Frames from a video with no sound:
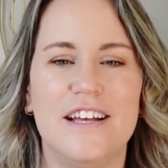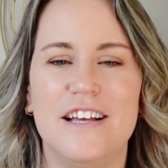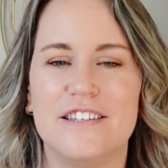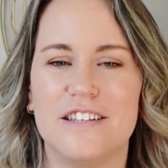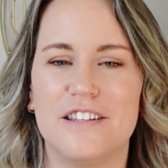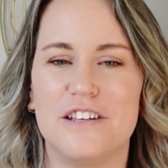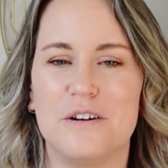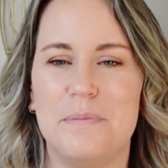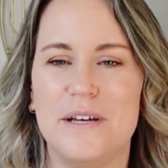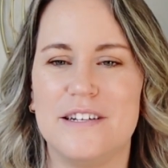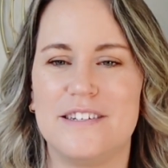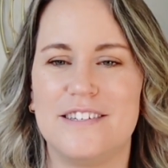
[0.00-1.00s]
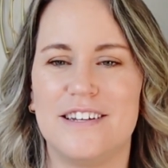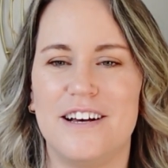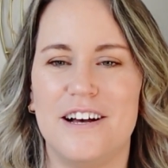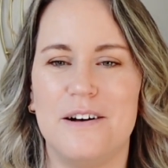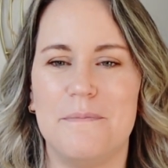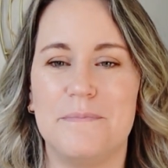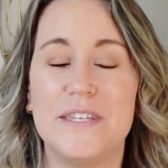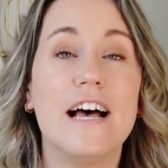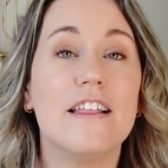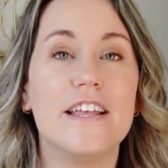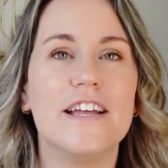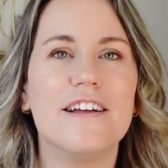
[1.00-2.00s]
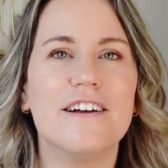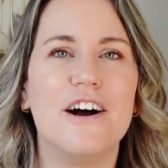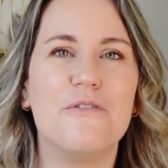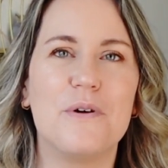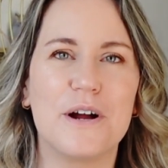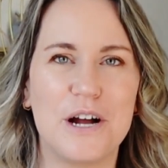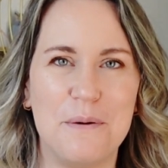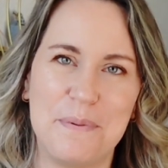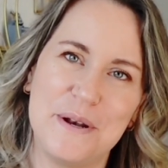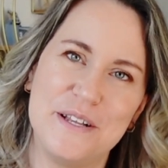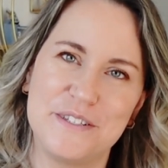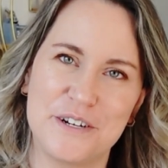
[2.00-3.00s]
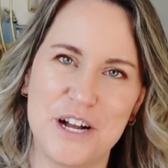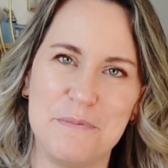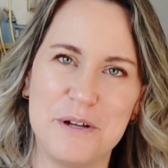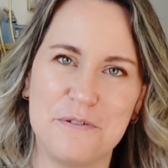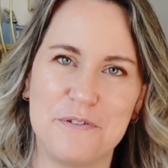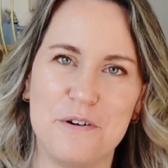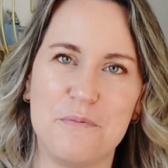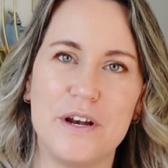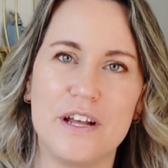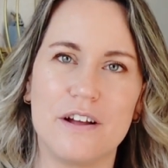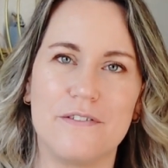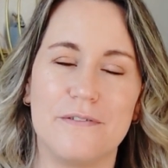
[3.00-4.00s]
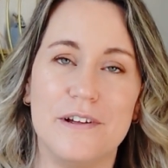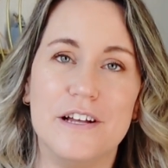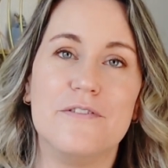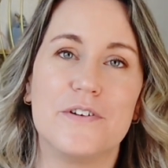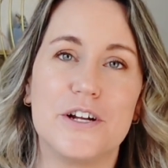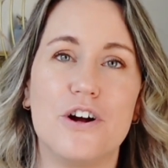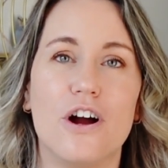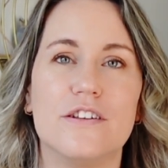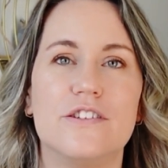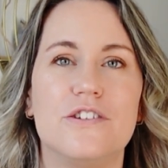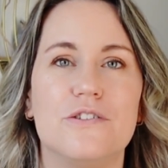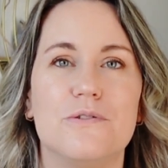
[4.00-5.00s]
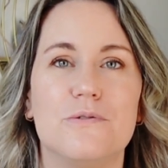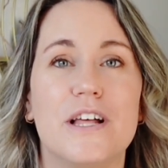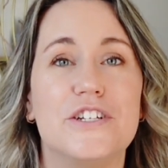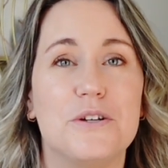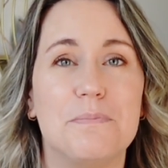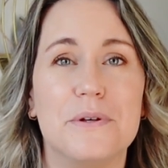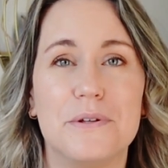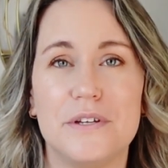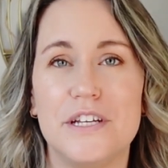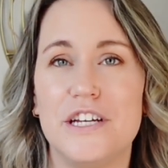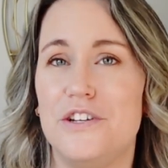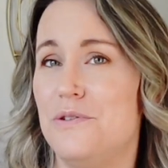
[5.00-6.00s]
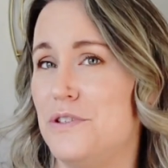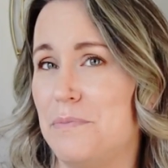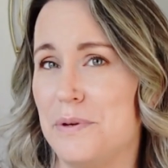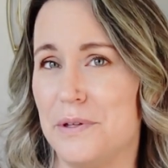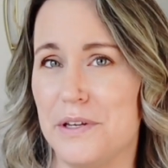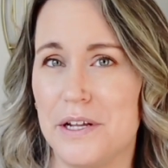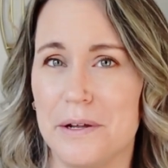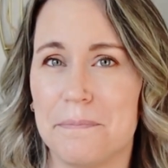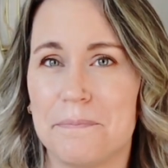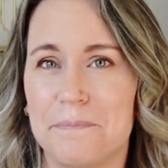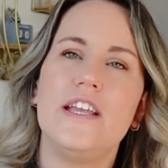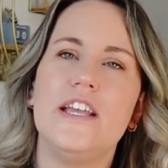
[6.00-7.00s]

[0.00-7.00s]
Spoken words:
is a little bit telling of where companies are coming from in regards to legibility and usability.